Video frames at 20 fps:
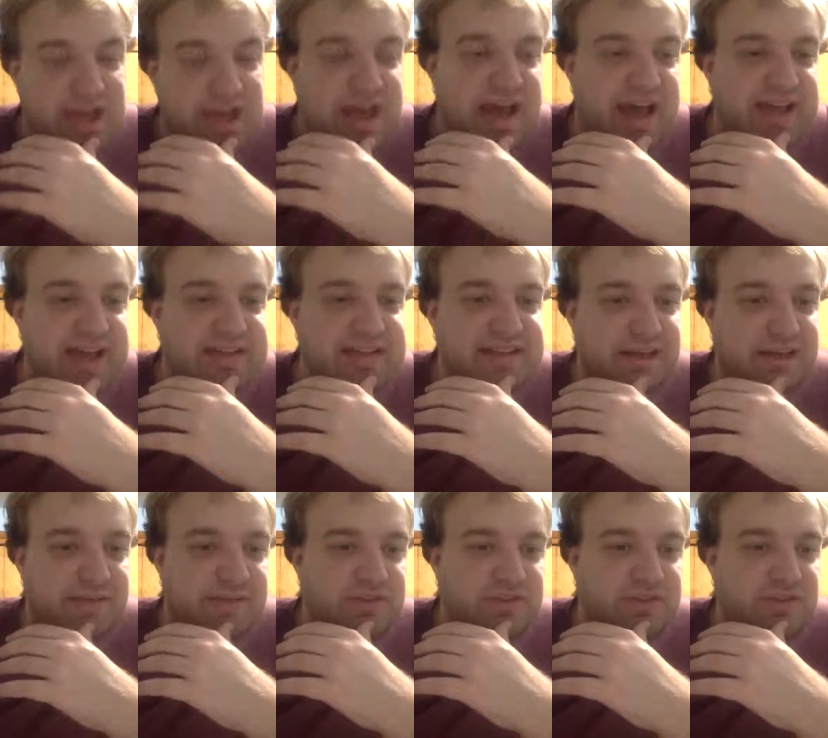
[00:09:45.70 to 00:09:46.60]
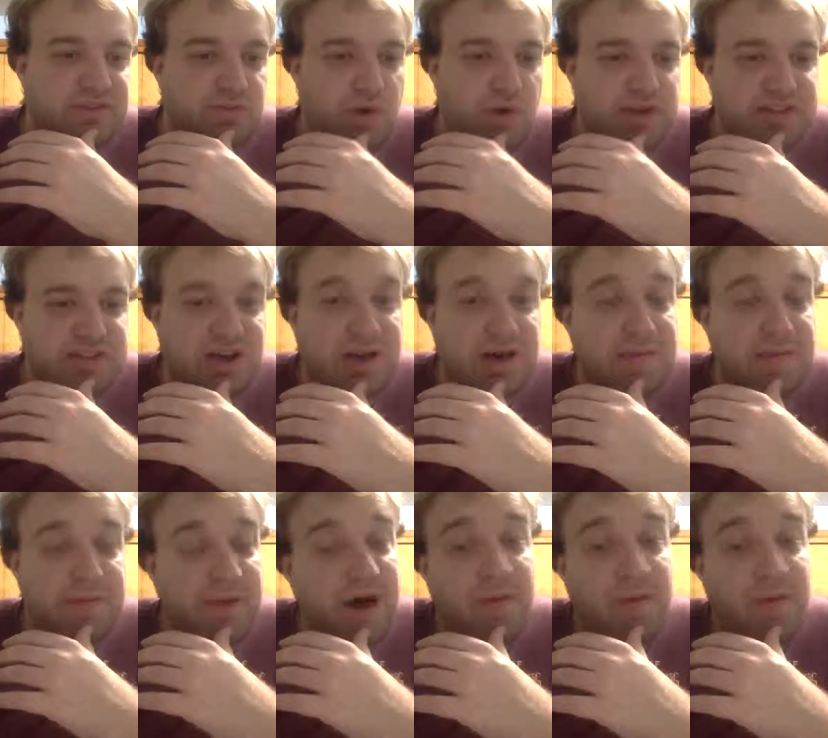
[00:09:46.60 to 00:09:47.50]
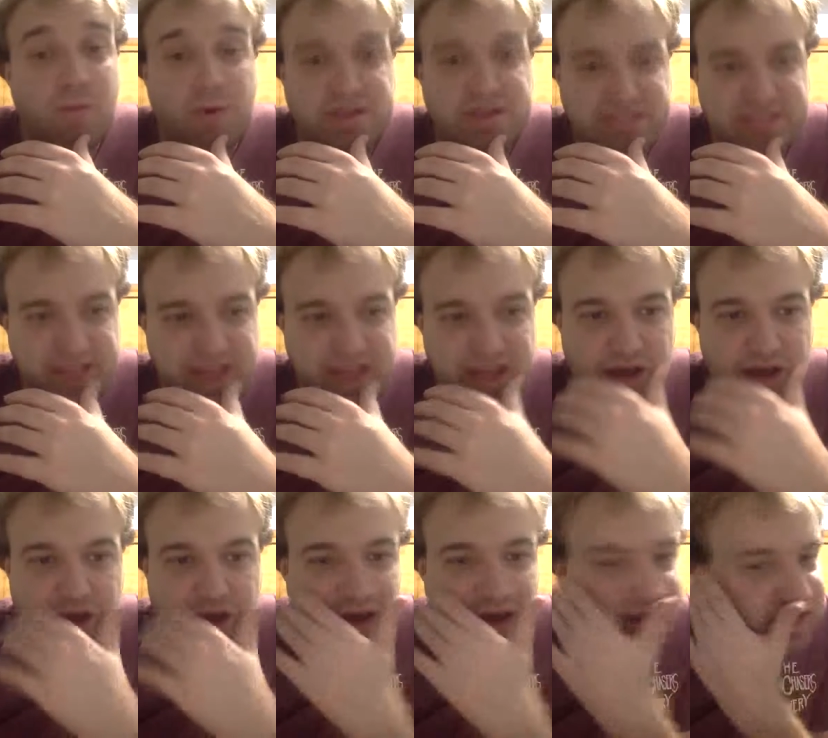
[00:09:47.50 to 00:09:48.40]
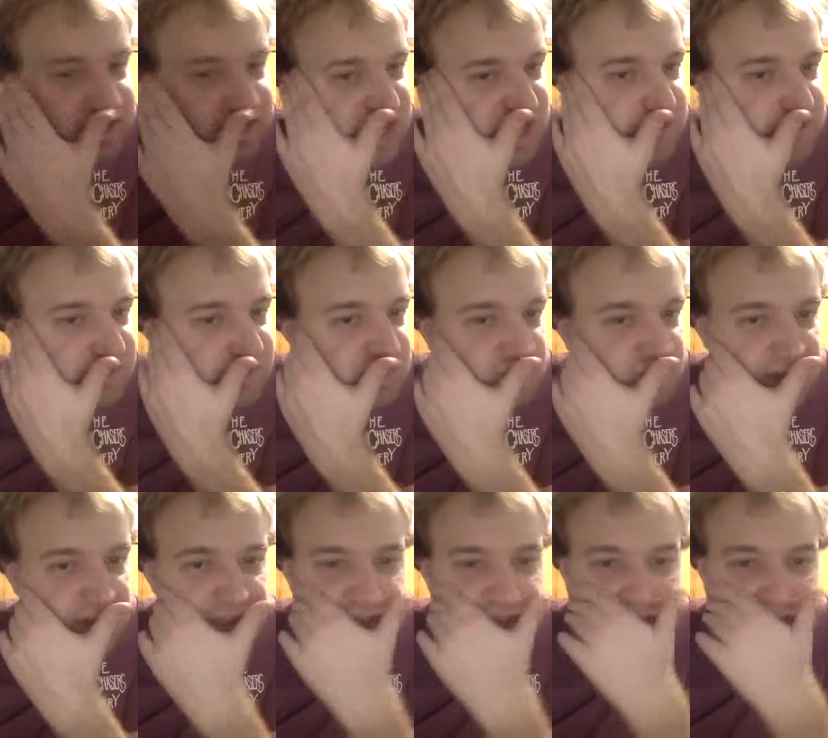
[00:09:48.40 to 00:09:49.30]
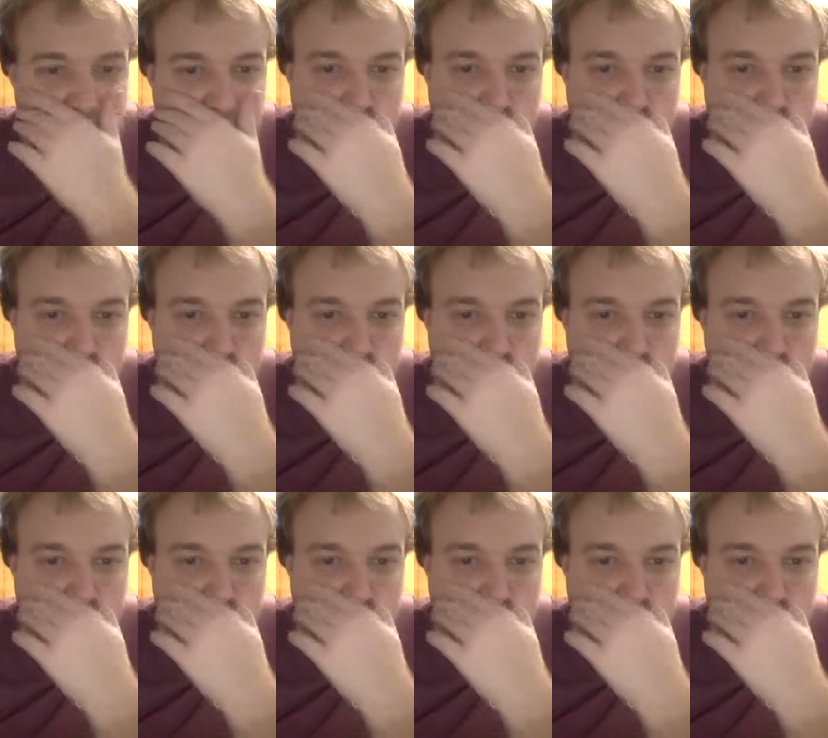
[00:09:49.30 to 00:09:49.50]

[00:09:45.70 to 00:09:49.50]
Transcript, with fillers: as um, the Swanton Bomb was hit on James Drake.